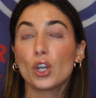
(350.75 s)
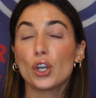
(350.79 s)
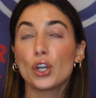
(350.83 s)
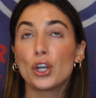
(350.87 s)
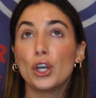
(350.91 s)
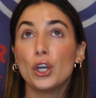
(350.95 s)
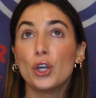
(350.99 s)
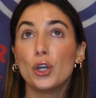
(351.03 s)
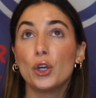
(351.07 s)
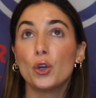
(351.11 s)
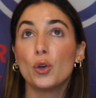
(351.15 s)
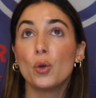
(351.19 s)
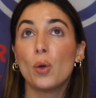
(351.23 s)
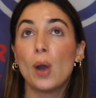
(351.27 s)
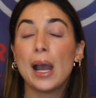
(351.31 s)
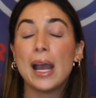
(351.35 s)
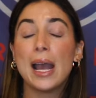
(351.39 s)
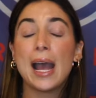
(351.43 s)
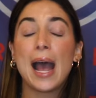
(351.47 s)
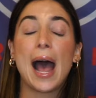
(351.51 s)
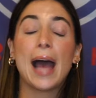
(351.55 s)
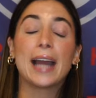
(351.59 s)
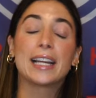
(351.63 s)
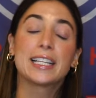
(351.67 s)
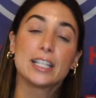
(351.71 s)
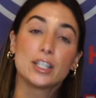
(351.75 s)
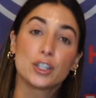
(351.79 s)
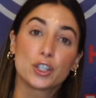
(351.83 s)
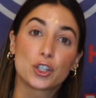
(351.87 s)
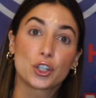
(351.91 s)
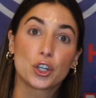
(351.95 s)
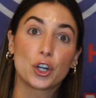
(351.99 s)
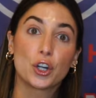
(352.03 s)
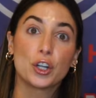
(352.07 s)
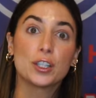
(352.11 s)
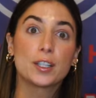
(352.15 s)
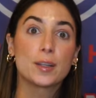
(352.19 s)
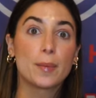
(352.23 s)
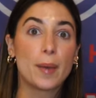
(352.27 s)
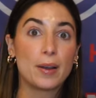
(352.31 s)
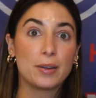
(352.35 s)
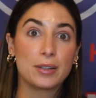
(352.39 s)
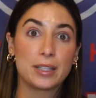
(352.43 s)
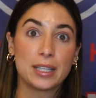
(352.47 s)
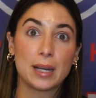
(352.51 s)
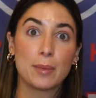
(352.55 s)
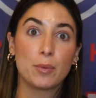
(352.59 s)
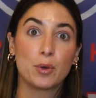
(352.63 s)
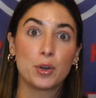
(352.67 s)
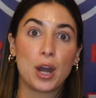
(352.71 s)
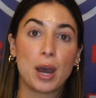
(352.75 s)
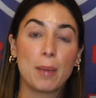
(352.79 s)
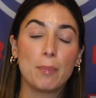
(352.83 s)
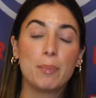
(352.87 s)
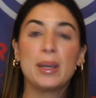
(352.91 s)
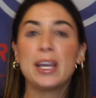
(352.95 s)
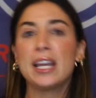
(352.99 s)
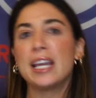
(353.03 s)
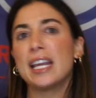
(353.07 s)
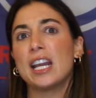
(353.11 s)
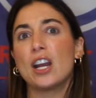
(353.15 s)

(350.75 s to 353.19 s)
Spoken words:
who had concerns about Dable not being